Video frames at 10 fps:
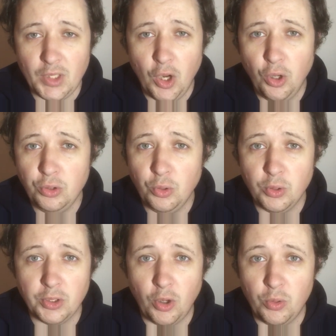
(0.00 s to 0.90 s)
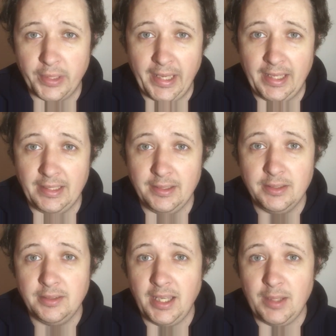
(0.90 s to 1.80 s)
Hodor and the whole gang,
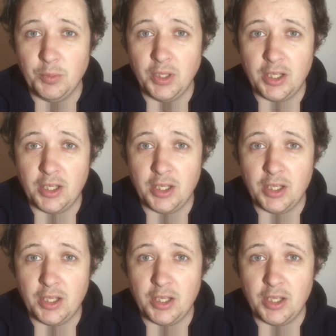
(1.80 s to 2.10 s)
and we're